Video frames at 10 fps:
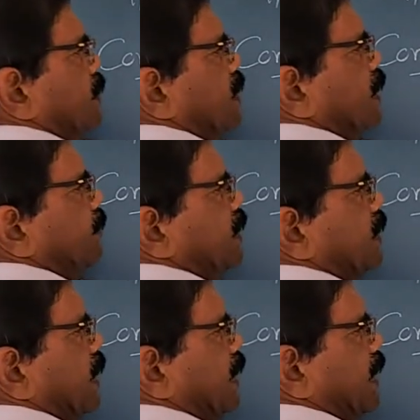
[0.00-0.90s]

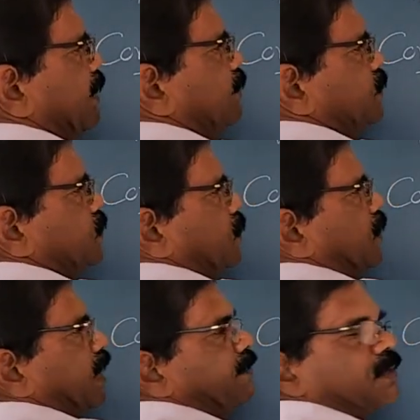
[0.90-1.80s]
chemical name,
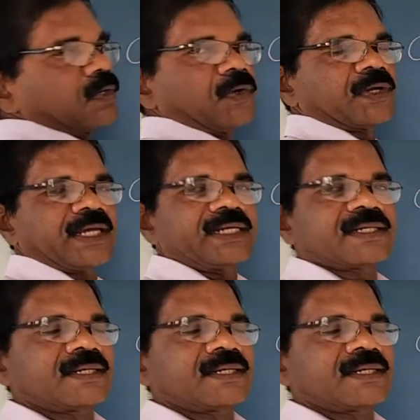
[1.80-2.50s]
sodium chloride,